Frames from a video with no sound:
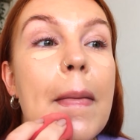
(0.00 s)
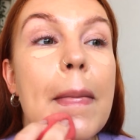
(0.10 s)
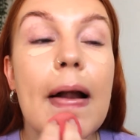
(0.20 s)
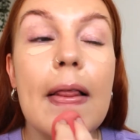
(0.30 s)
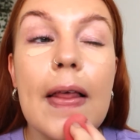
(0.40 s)

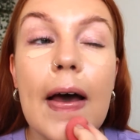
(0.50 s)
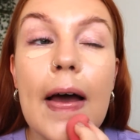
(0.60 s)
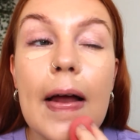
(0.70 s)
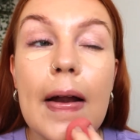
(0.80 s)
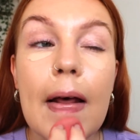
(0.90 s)
Blend that
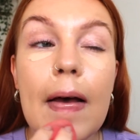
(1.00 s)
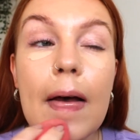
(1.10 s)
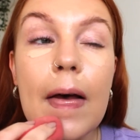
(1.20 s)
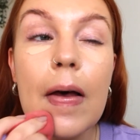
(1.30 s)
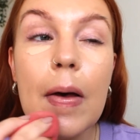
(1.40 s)
in
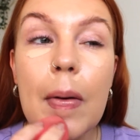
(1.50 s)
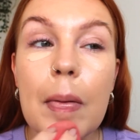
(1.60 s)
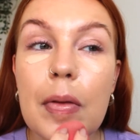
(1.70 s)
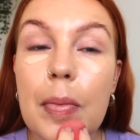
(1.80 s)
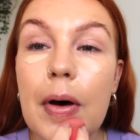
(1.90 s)

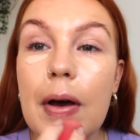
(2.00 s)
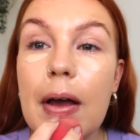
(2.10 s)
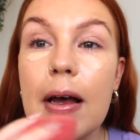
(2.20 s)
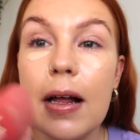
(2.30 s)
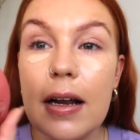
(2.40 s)
with my